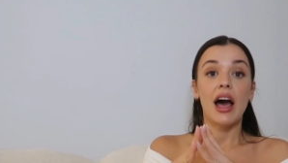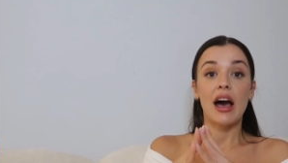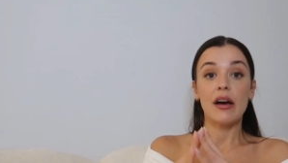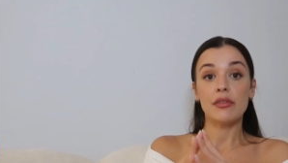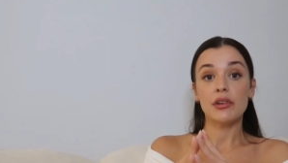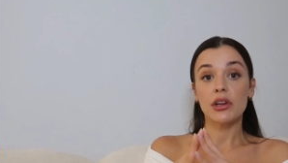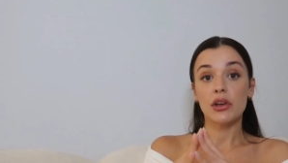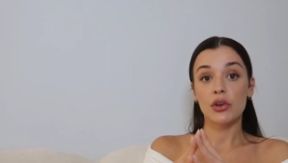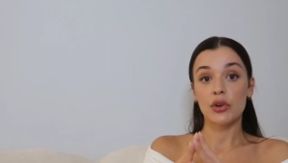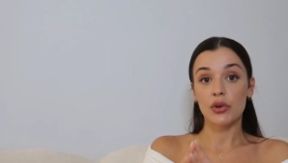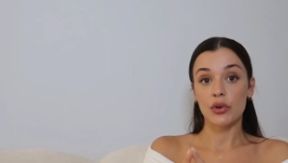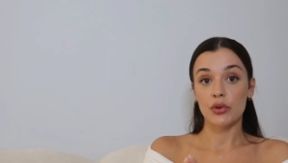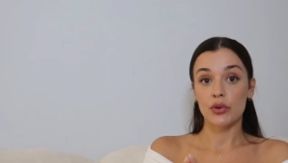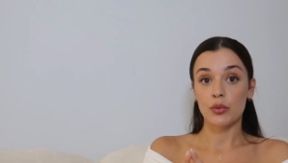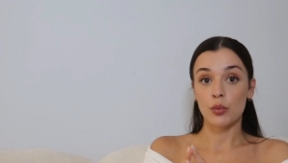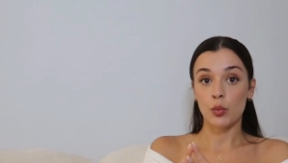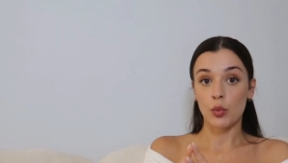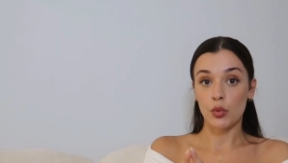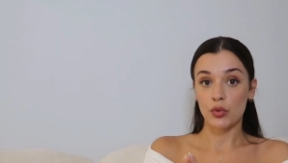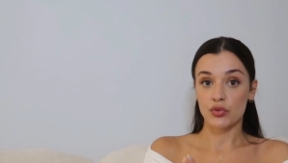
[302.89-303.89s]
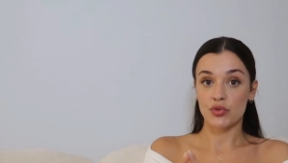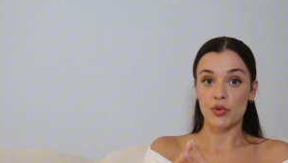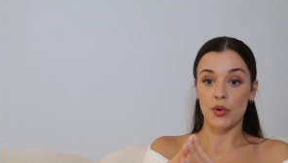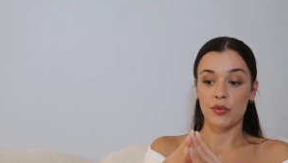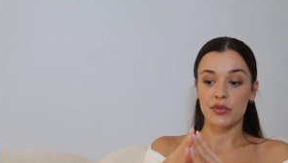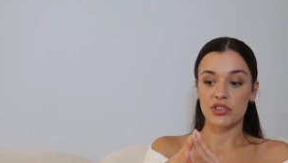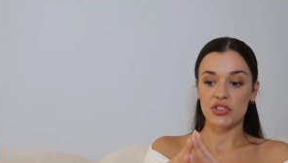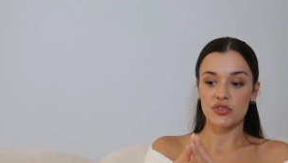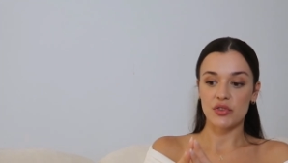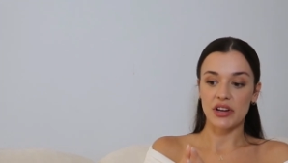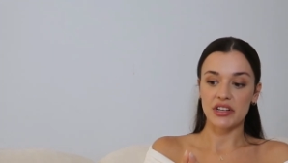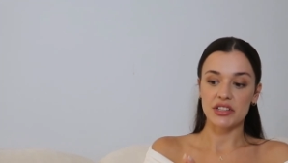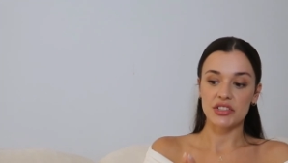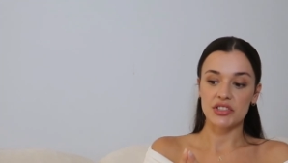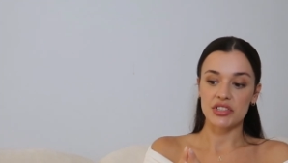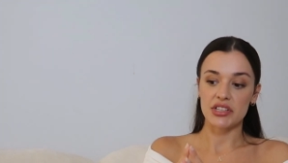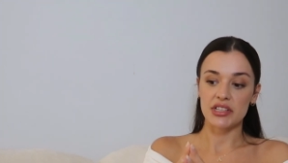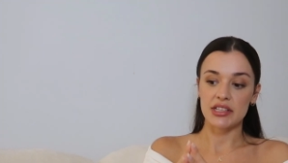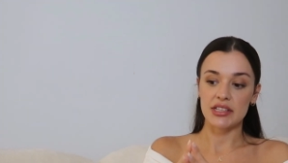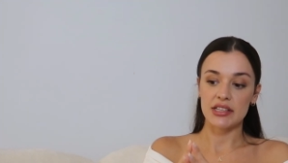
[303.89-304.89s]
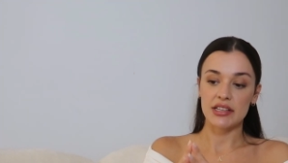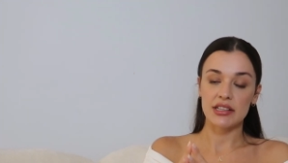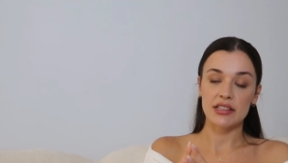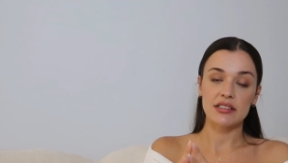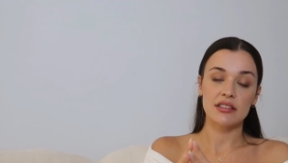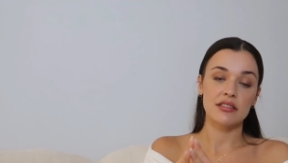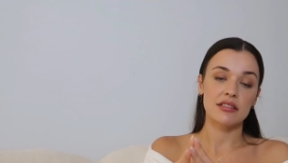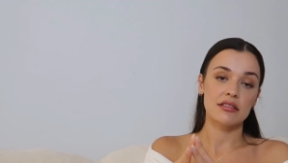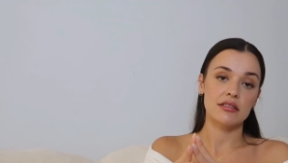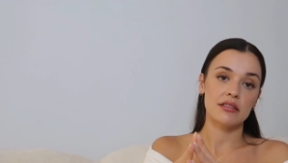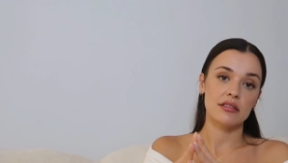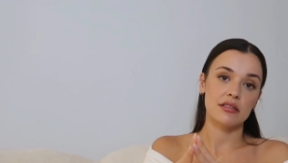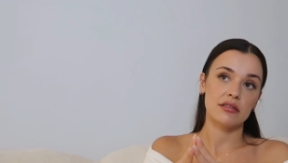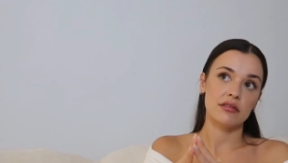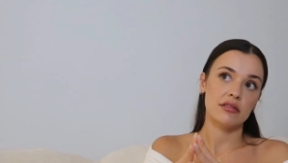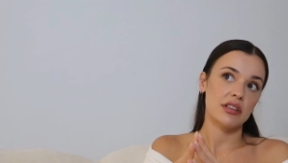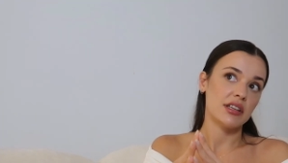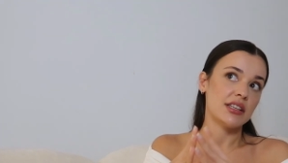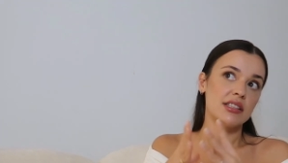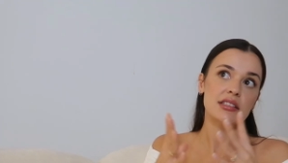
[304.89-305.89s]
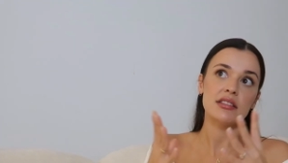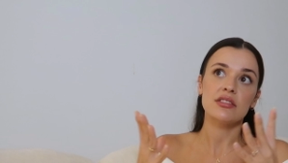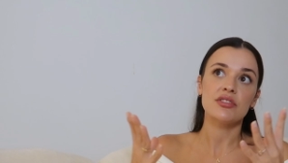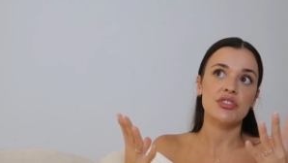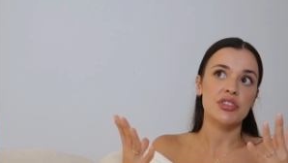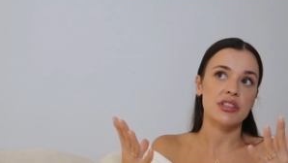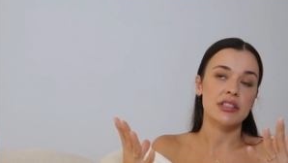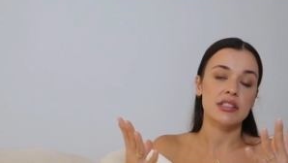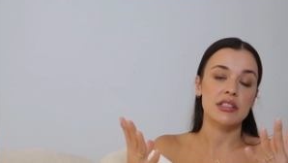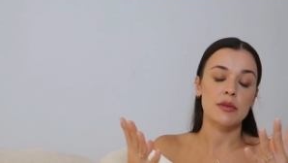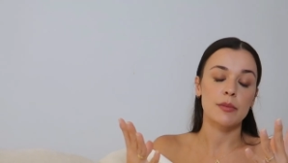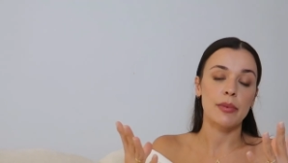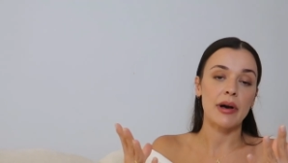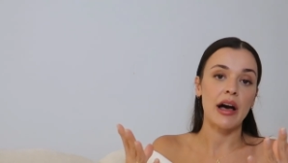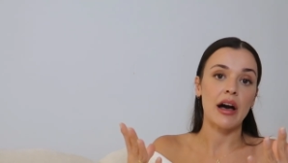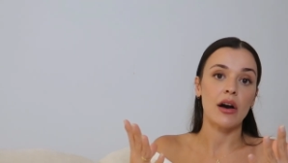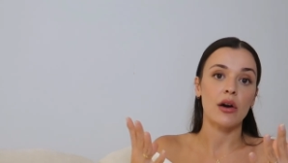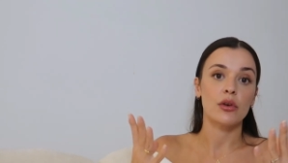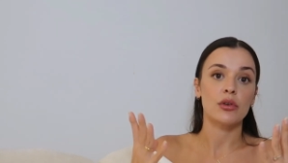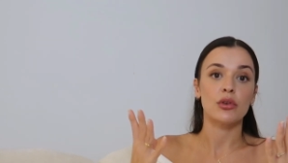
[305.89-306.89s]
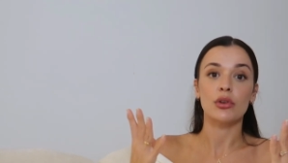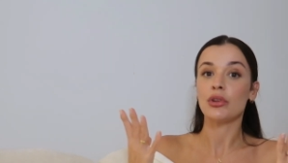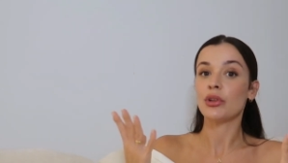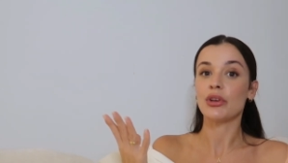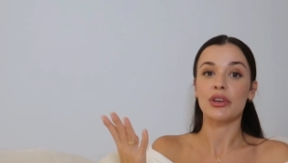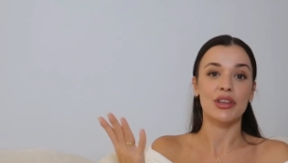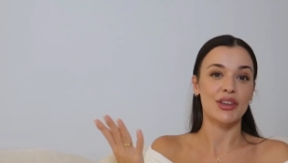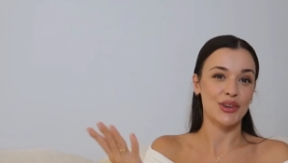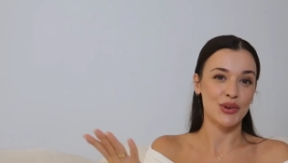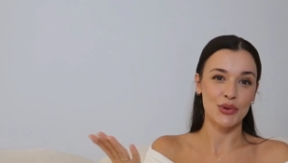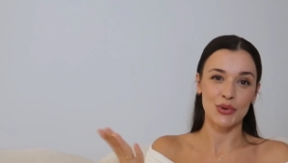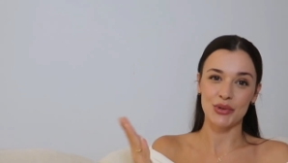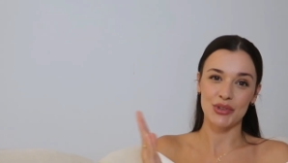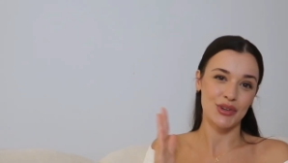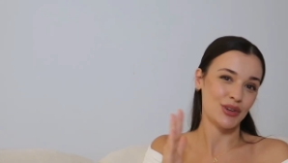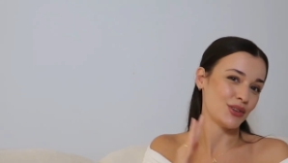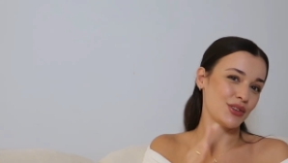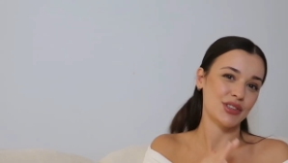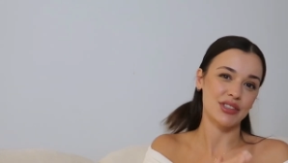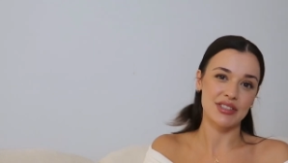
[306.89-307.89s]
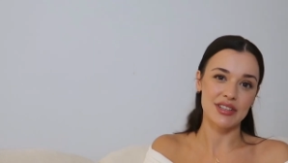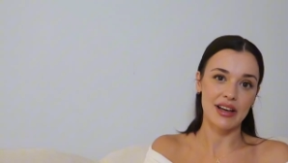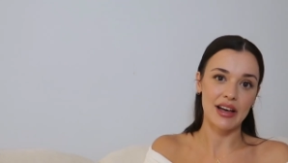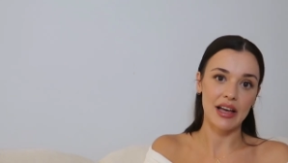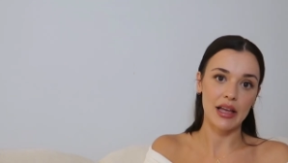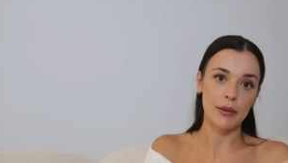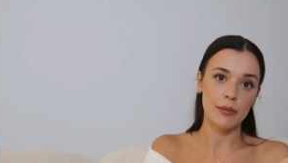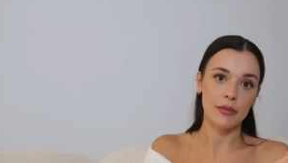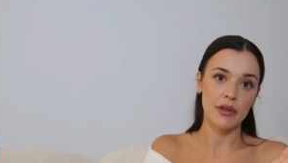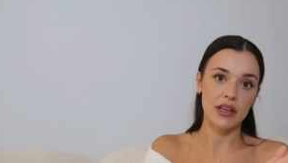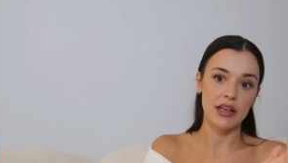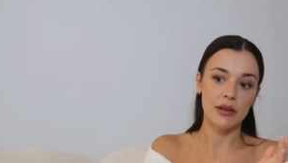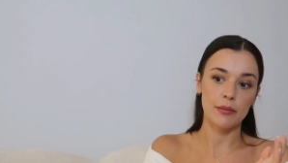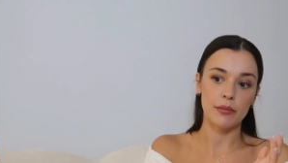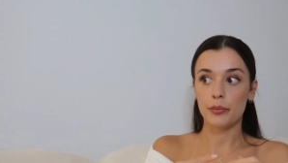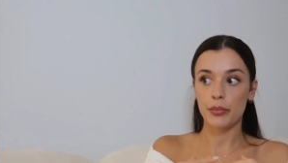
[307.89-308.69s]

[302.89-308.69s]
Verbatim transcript: having a good wardrobe strategy is isn't just about looking good all the time,